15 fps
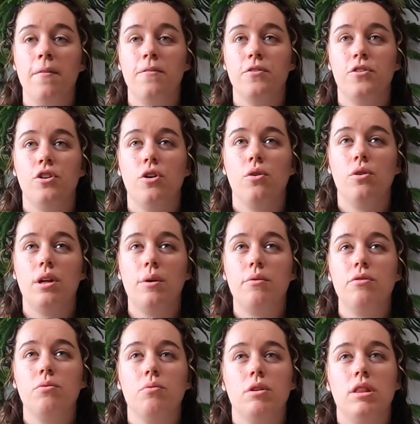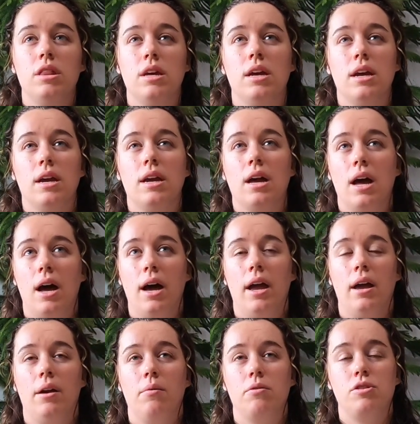So that was one thing
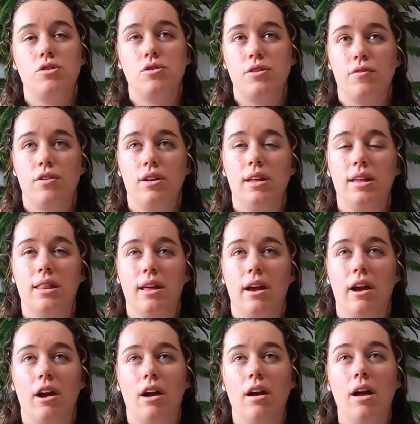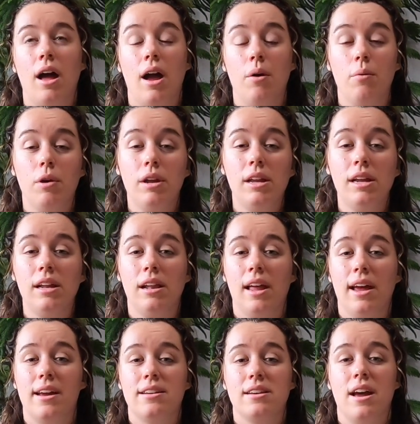I would do differently there. I really
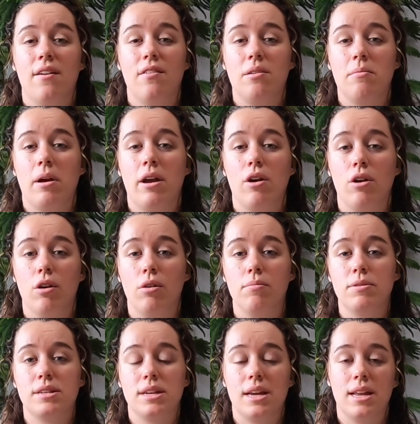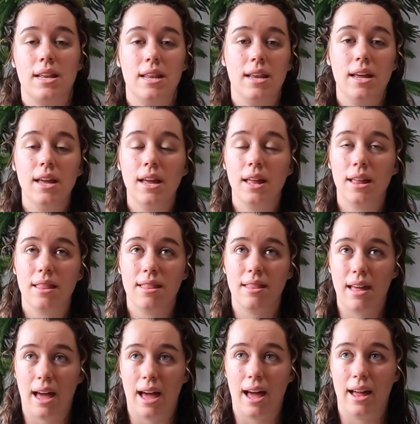liked having my herbs in
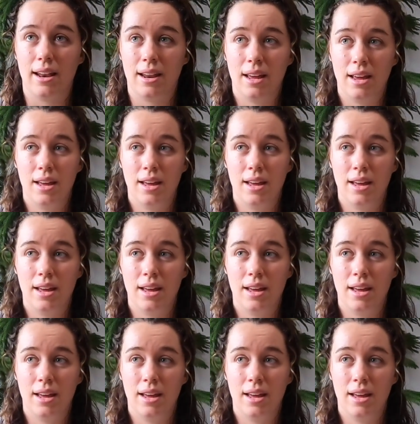that